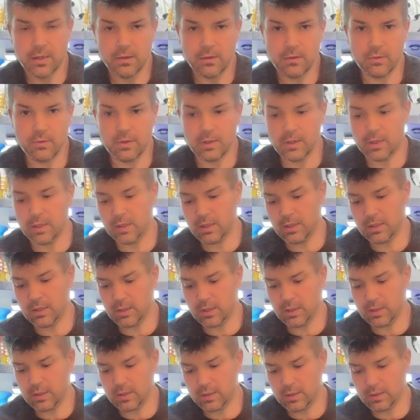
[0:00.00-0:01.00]
the
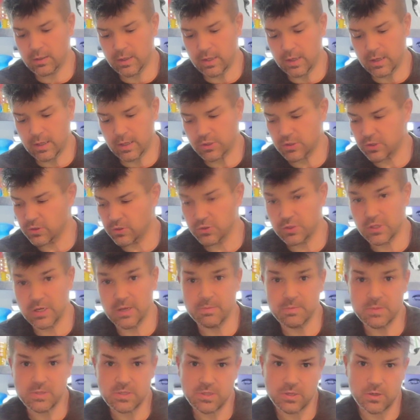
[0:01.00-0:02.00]
international
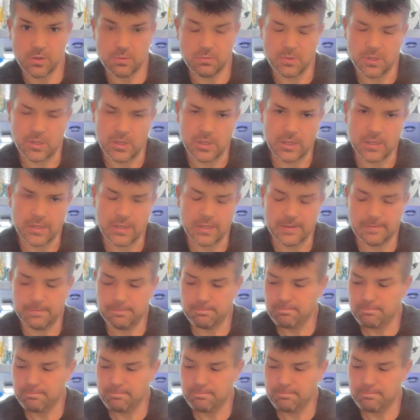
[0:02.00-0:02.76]
gemstone market,